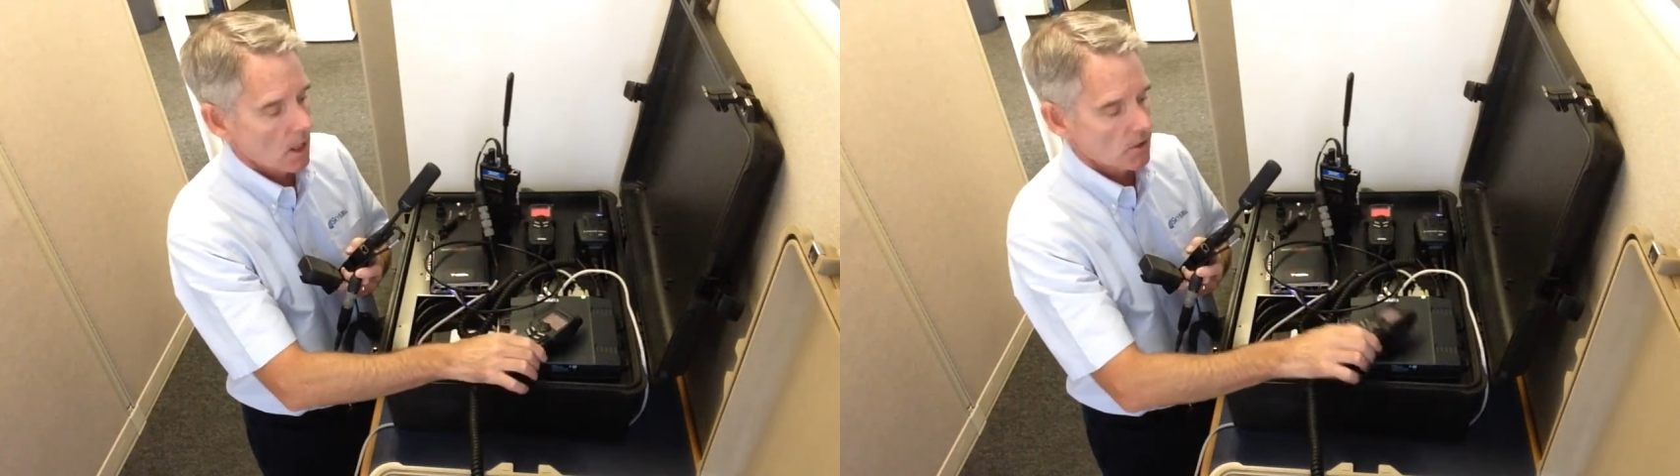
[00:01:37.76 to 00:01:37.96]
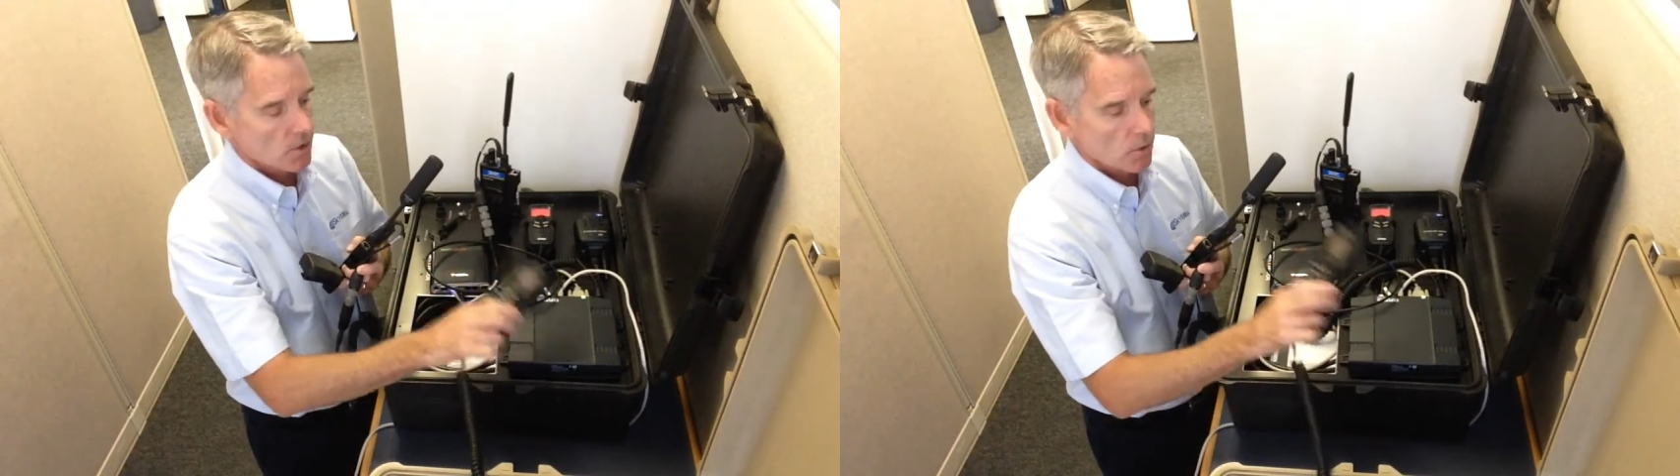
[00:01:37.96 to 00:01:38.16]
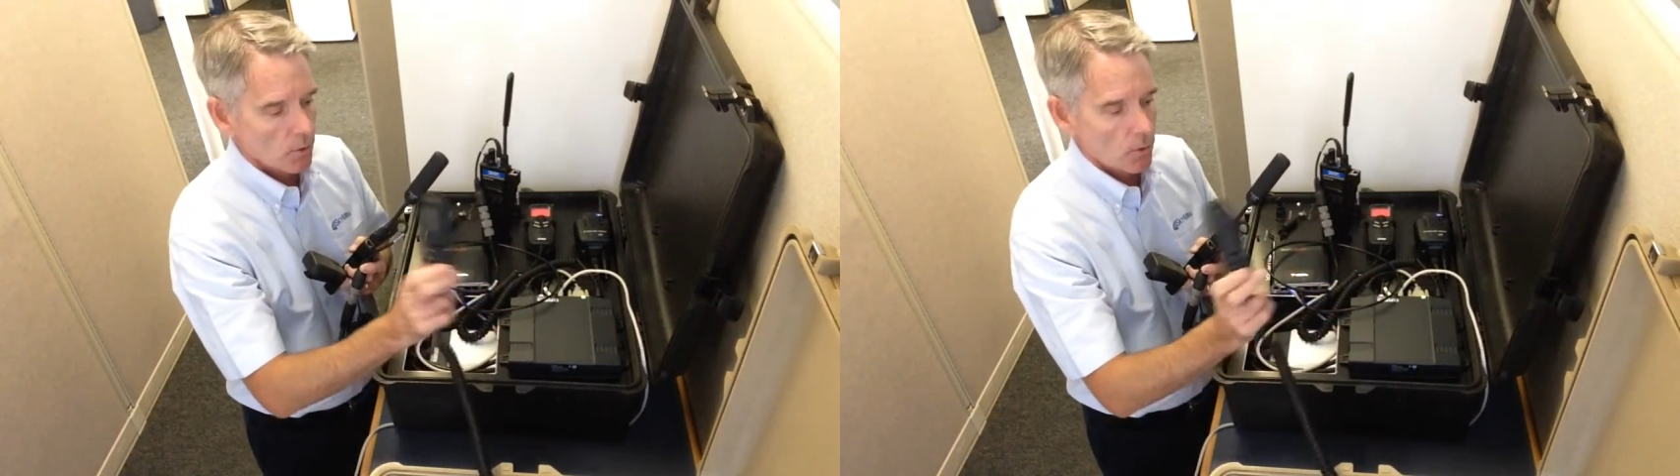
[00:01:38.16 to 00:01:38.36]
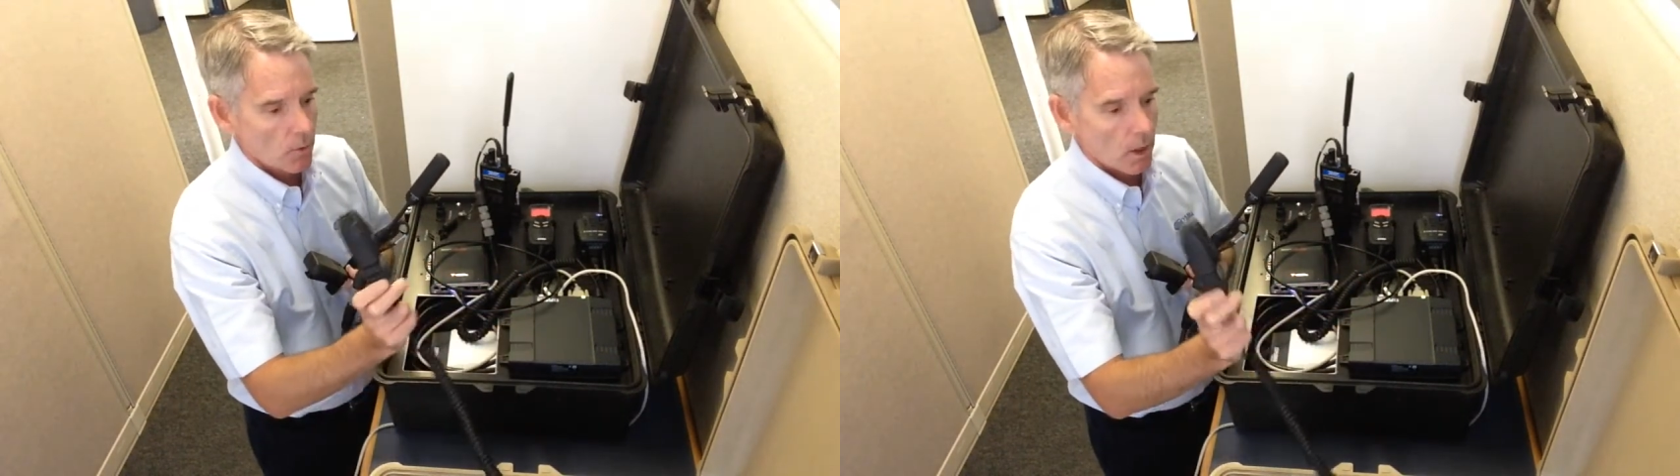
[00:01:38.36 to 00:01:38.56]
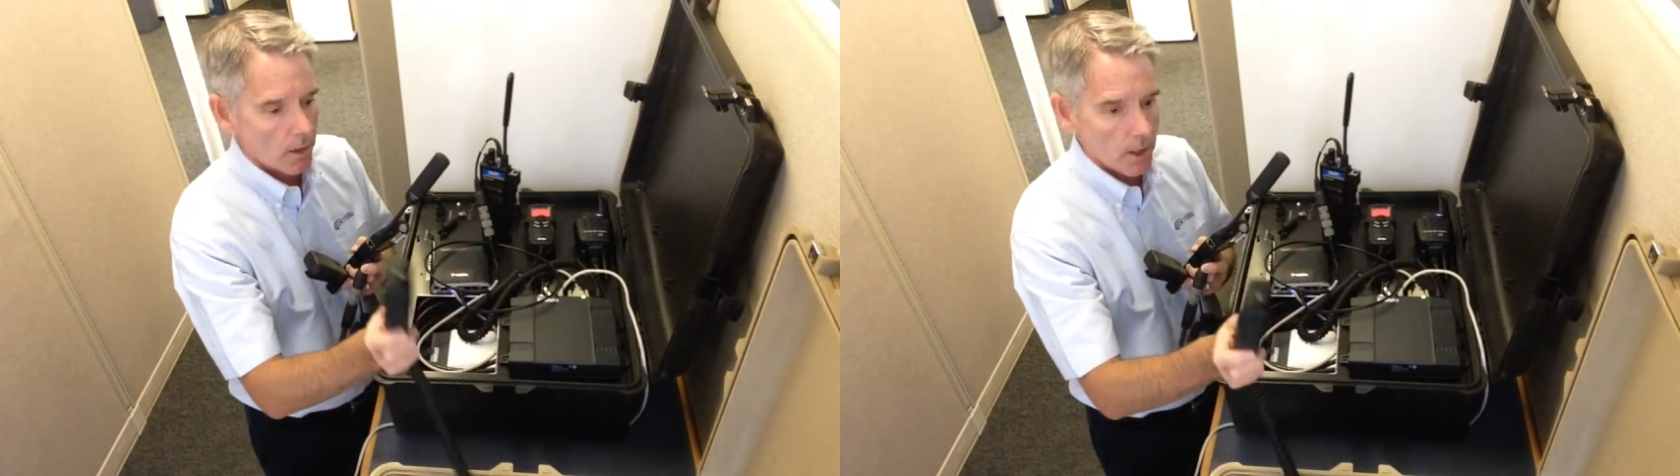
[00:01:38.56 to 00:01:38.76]
to
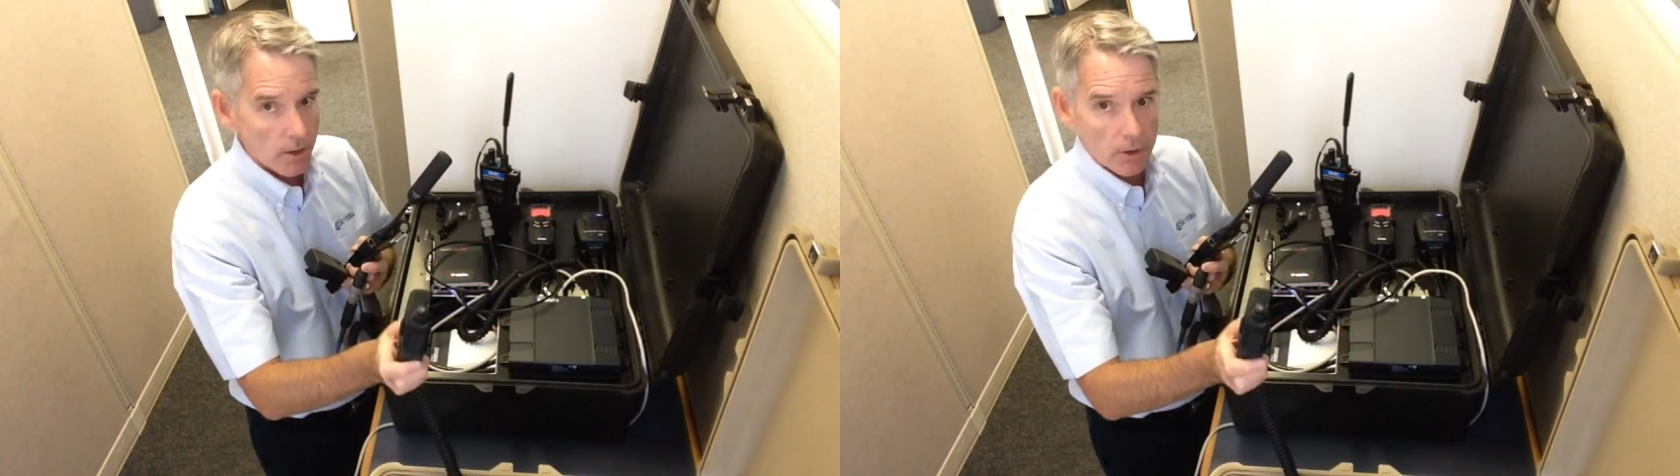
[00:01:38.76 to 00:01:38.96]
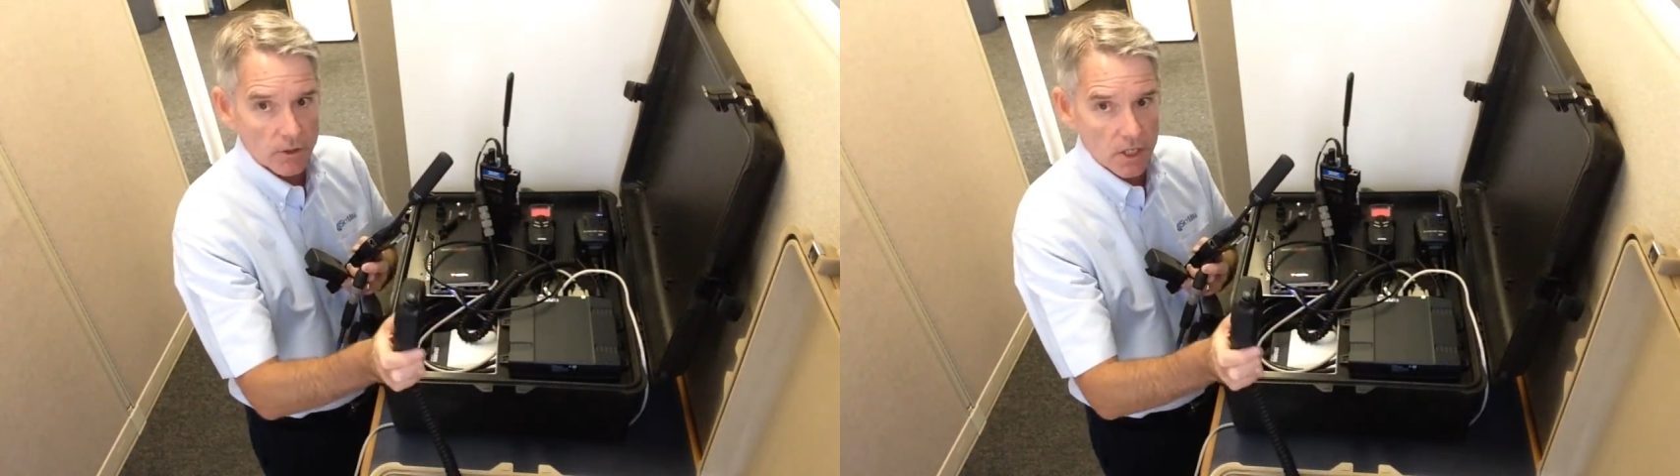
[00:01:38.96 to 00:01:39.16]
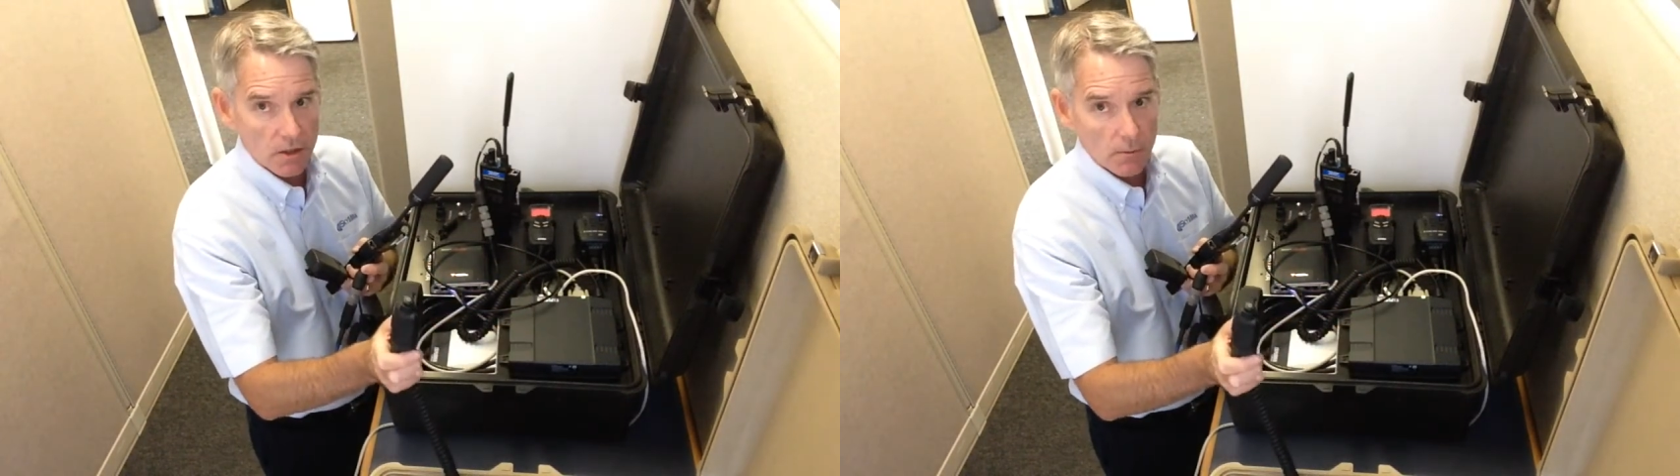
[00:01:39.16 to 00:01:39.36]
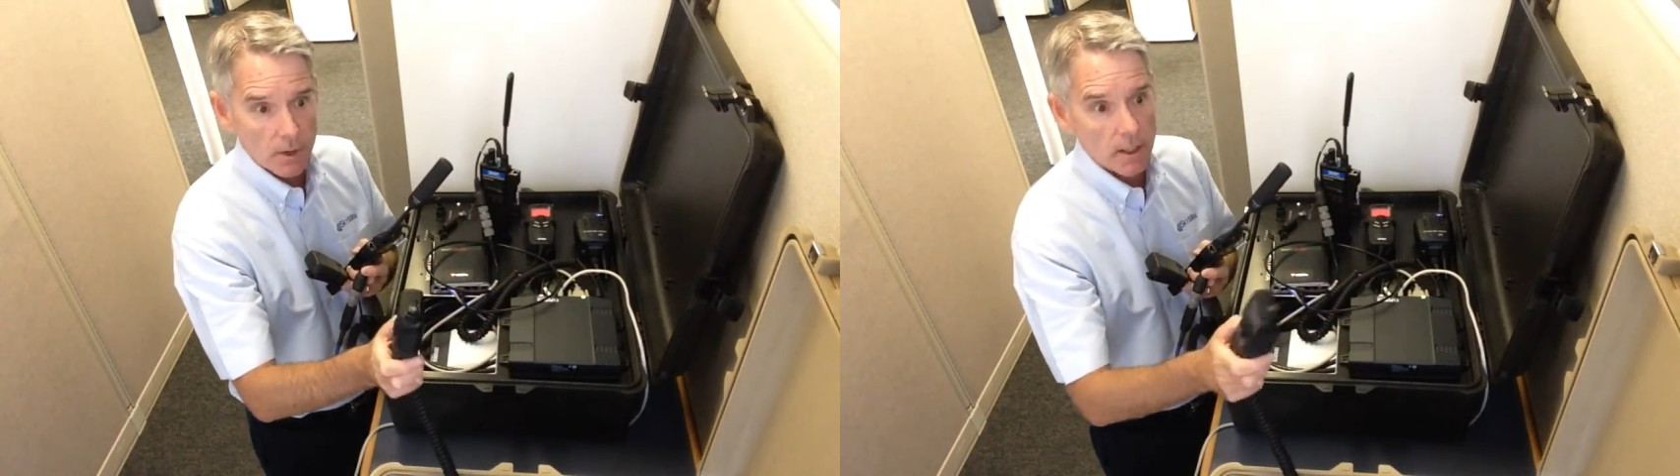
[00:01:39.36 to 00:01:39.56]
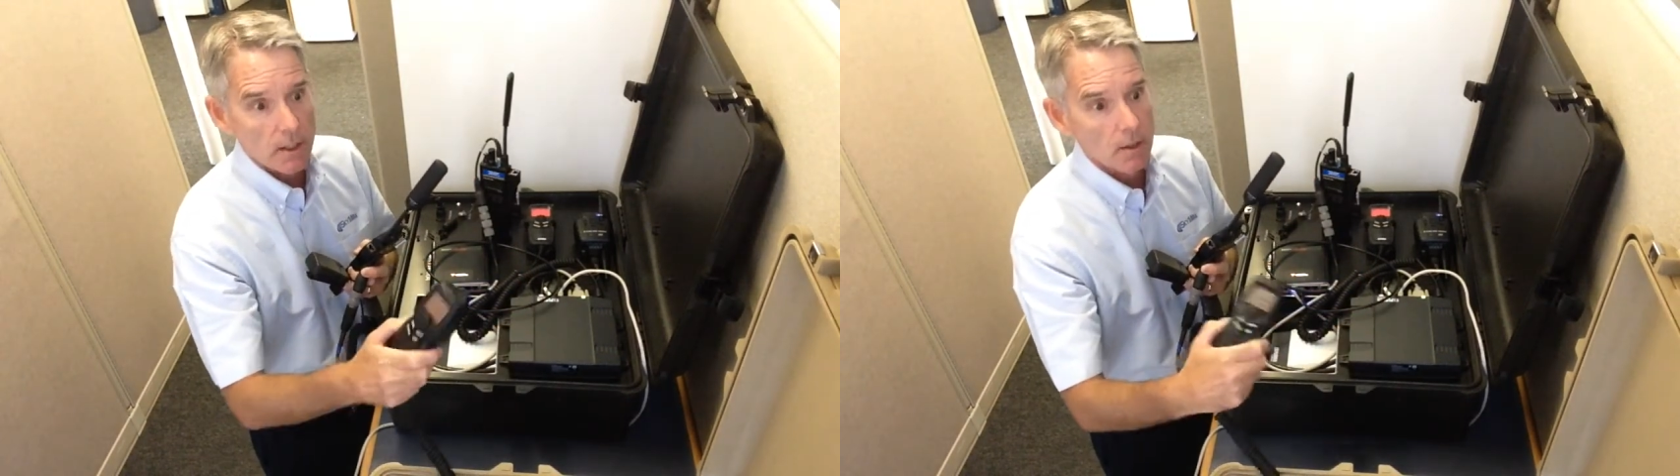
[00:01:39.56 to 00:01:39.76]
another
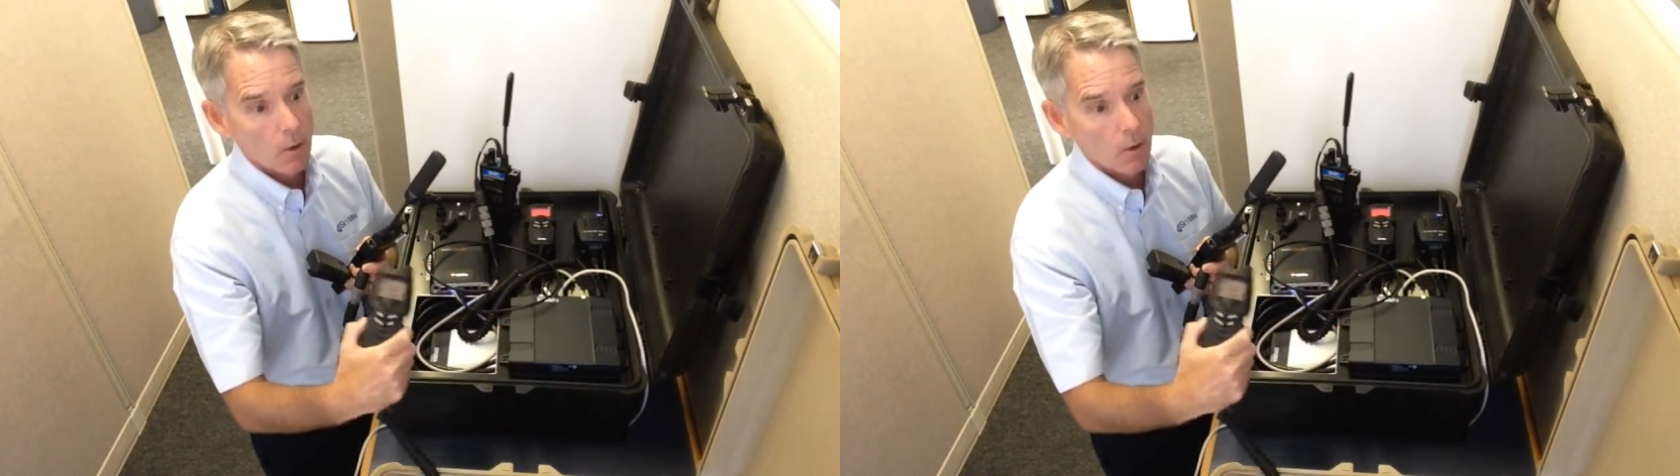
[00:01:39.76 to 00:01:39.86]
G3